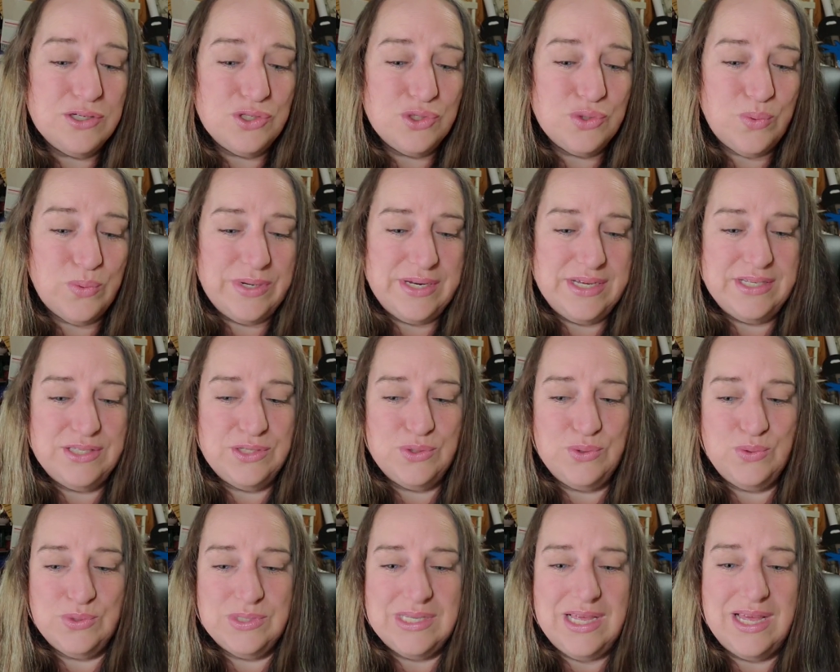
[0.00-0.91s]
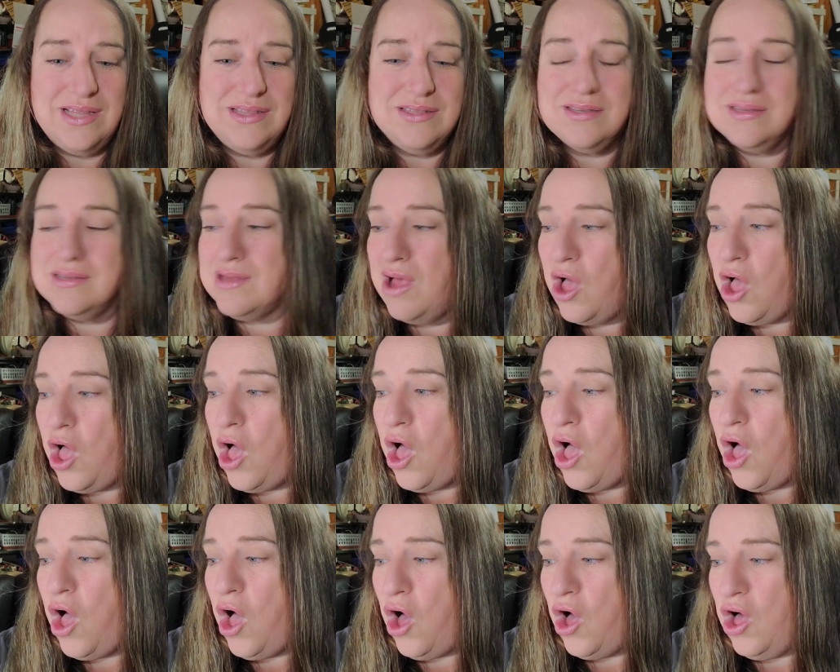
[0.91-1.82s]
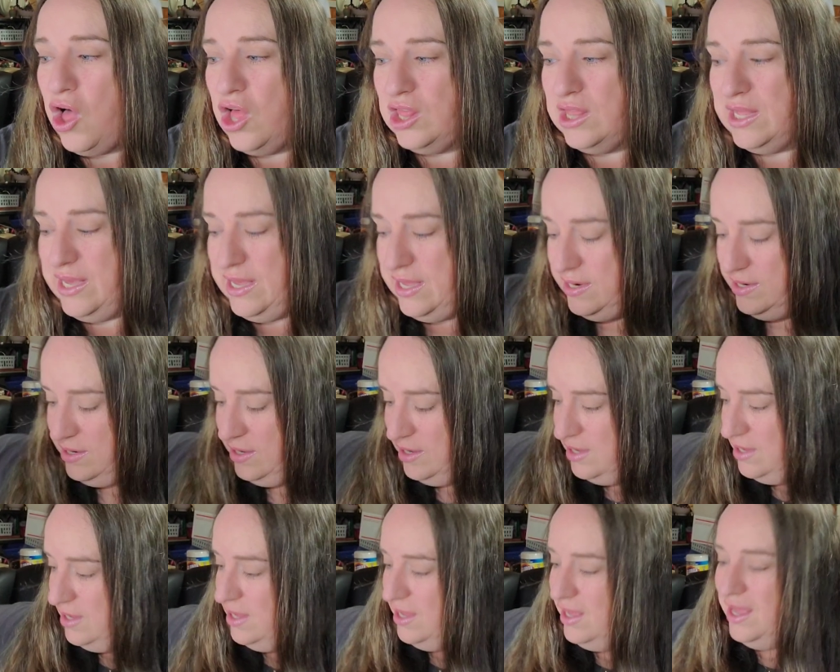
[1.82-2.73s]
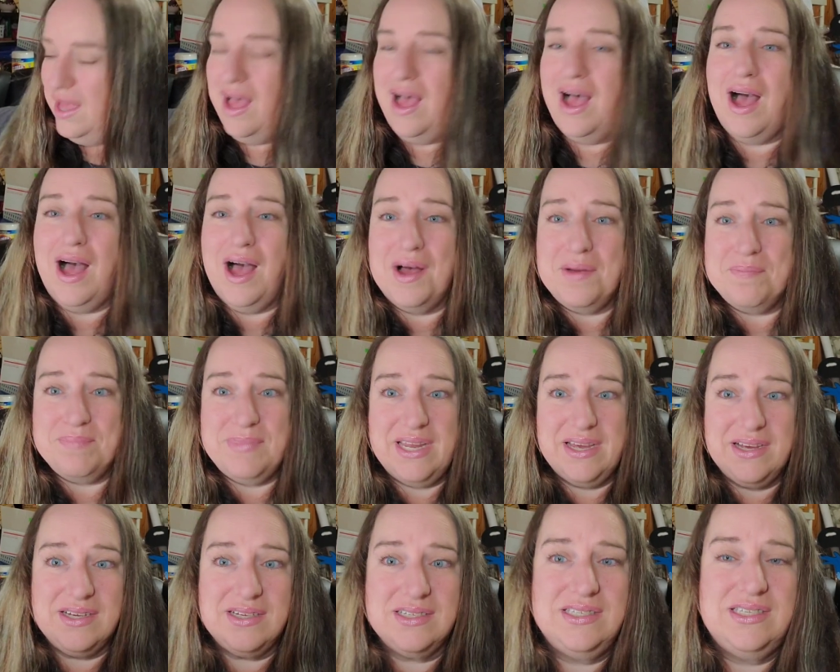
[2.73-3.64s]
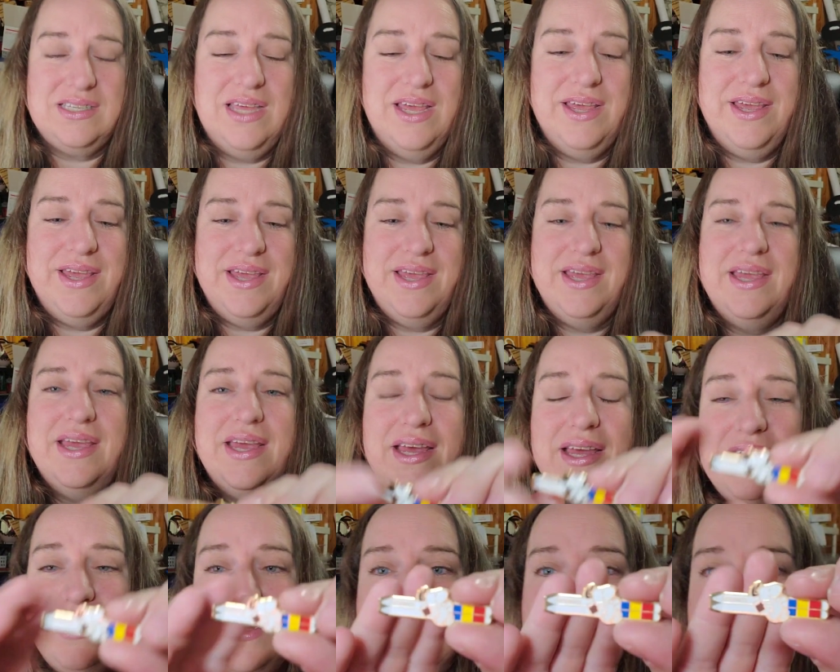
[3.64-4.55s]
twenty-two all in. Up next, and